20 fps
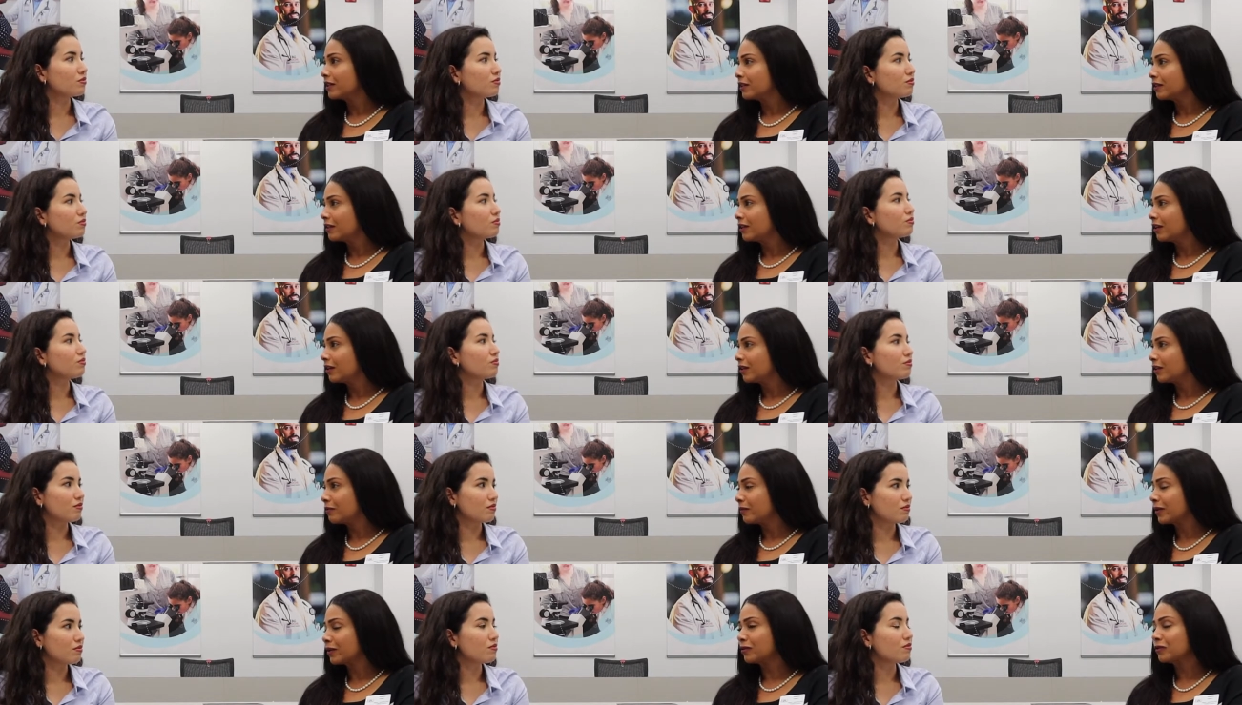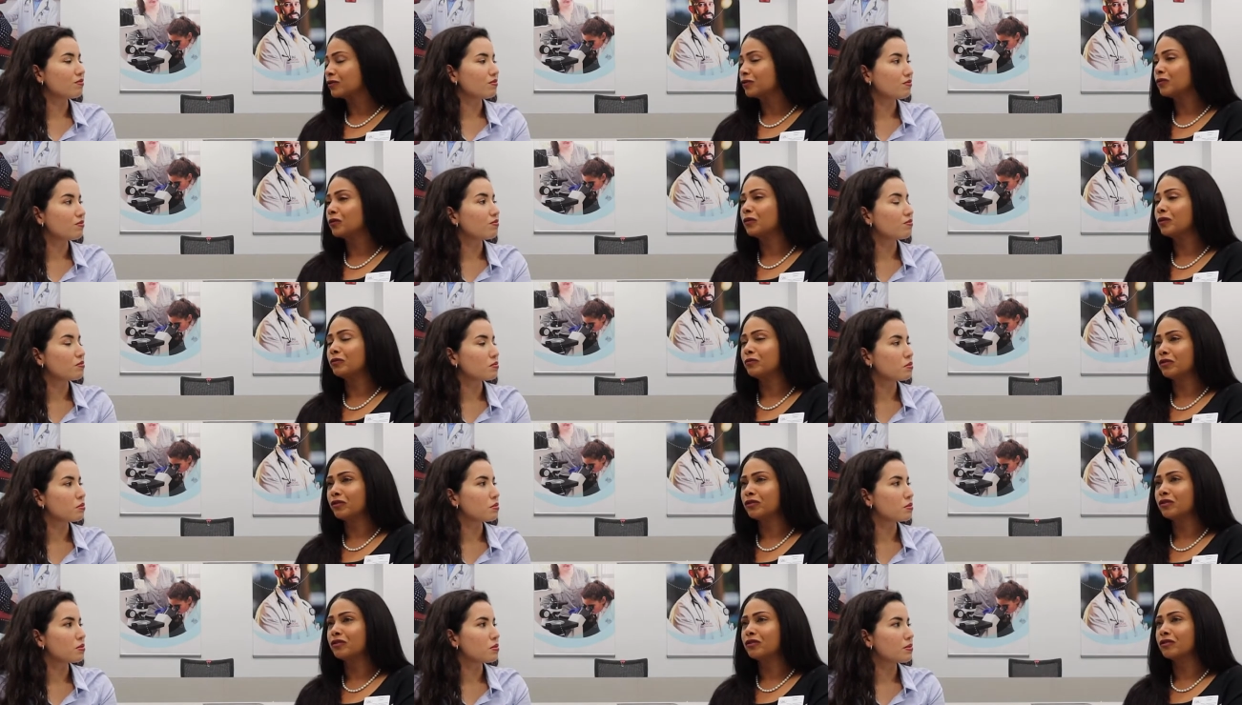Speaker 1: the medical school
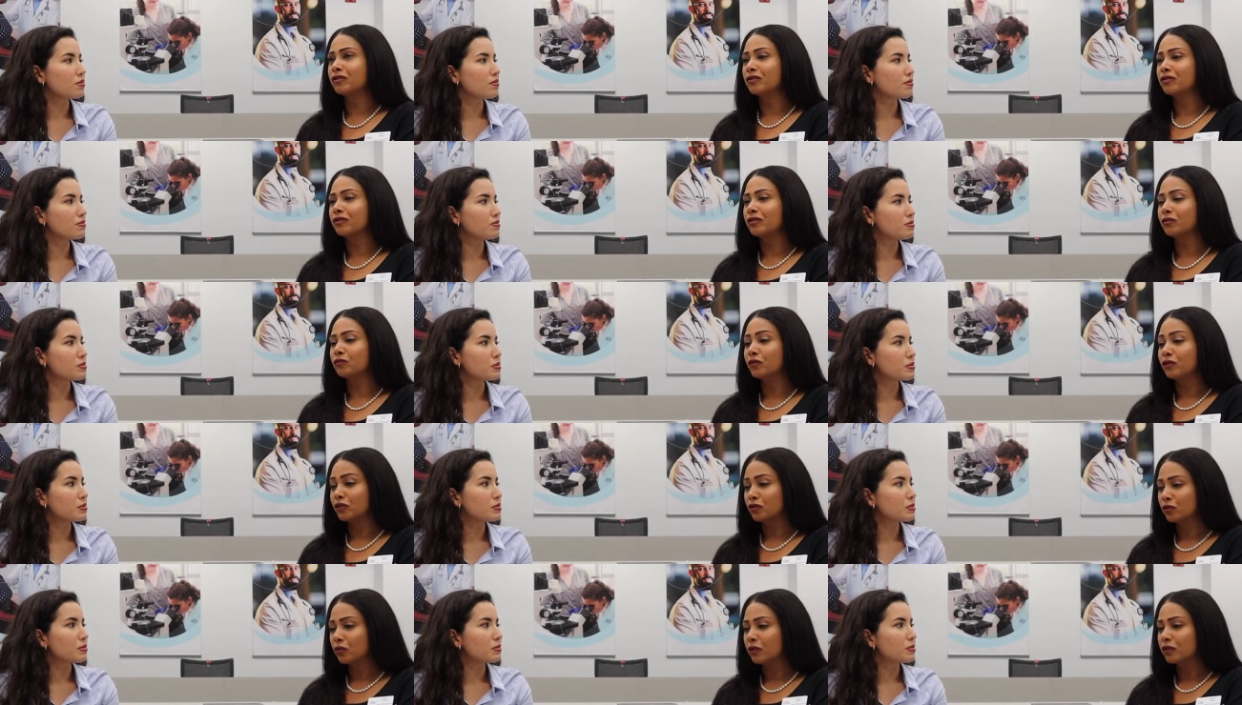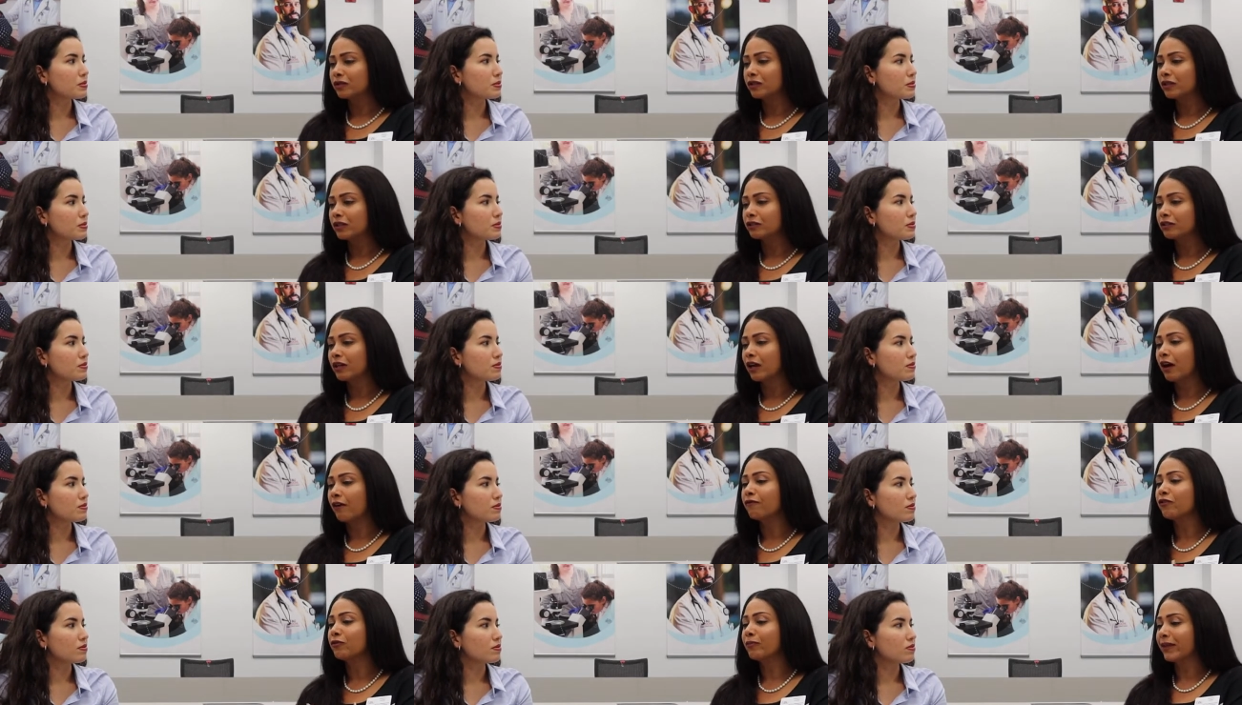admissions resource
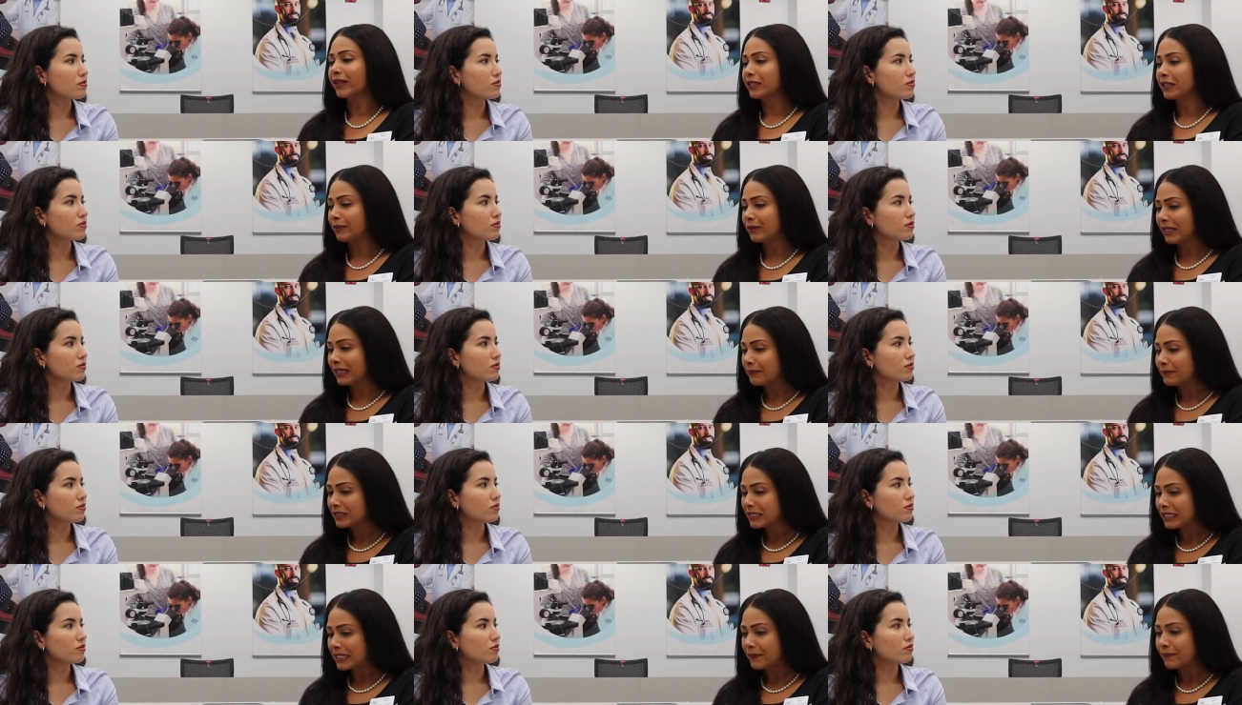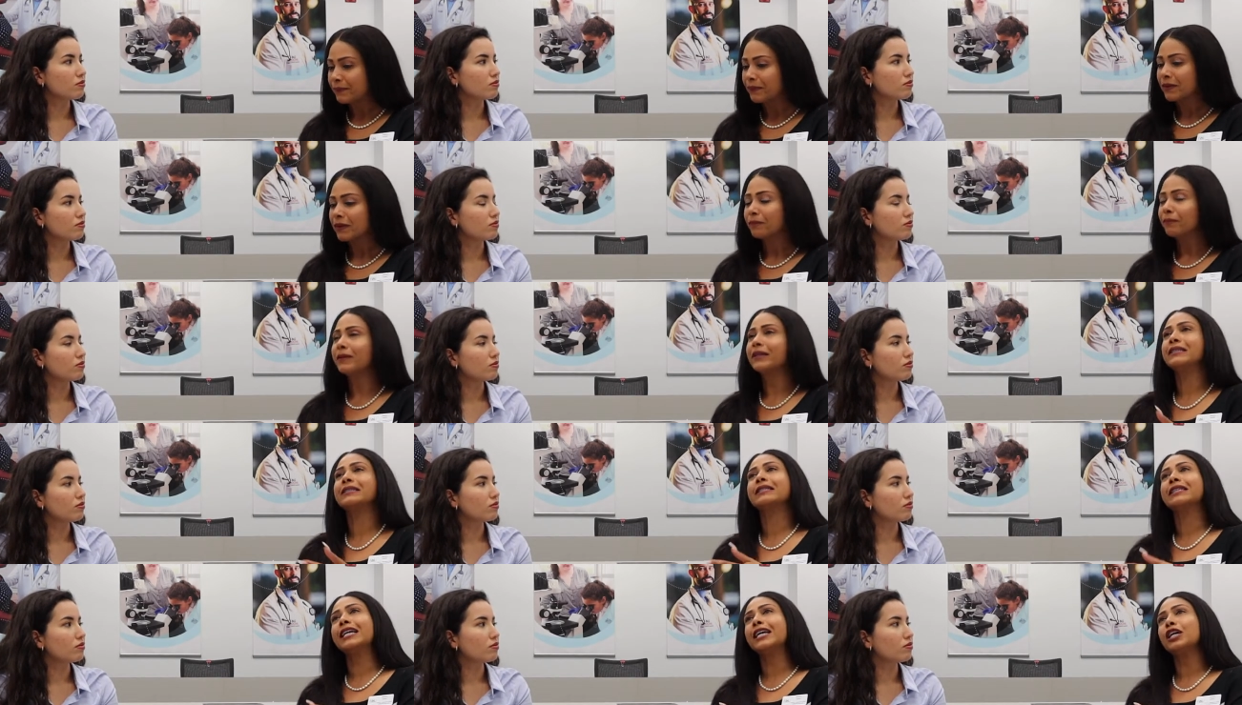offered by the WMC,
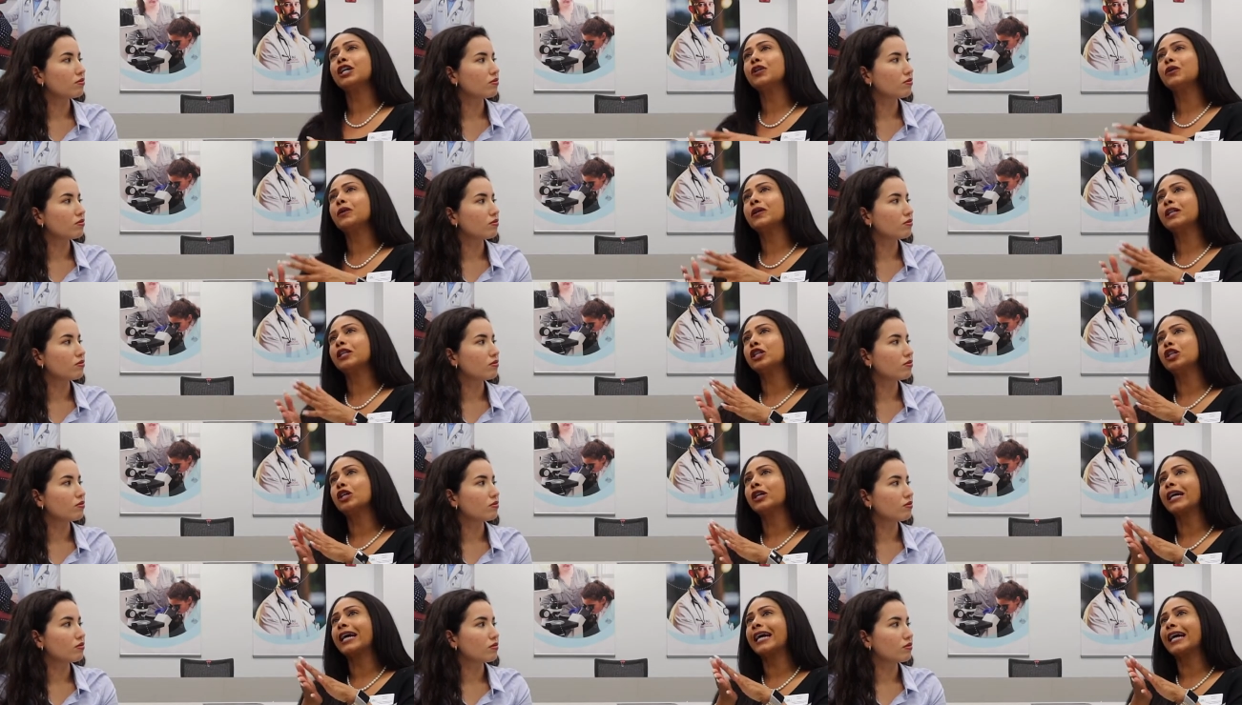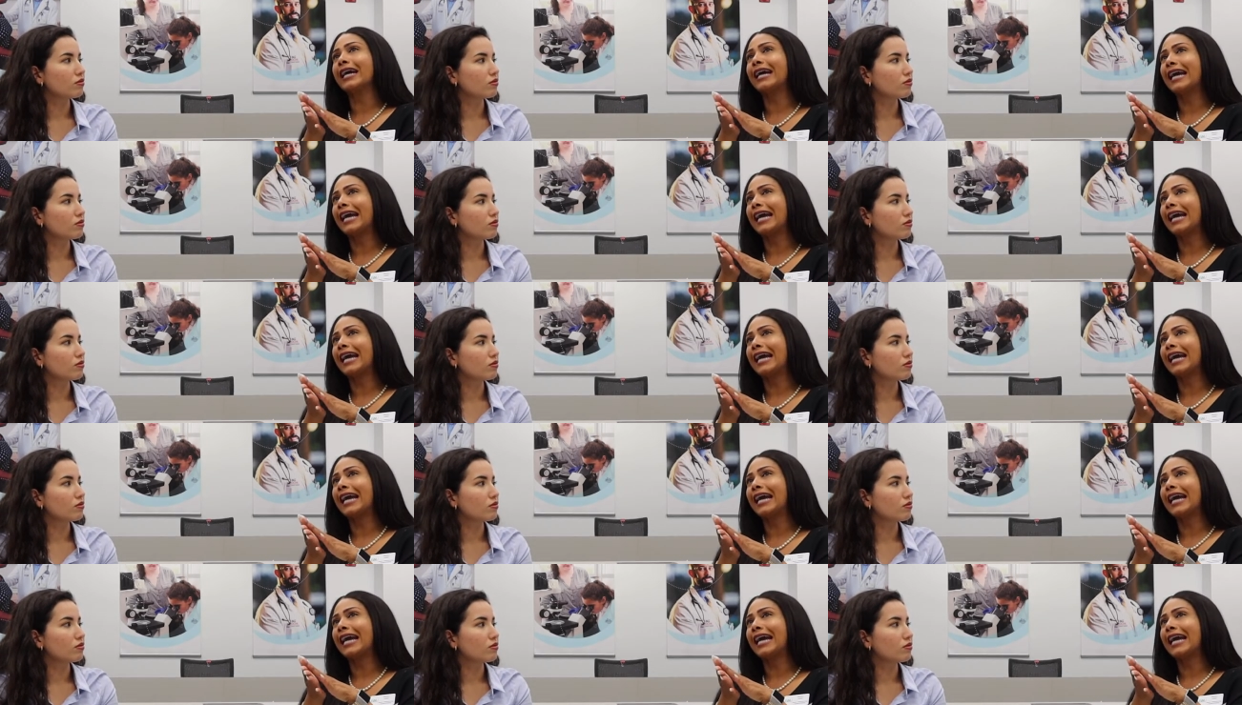because there you can look at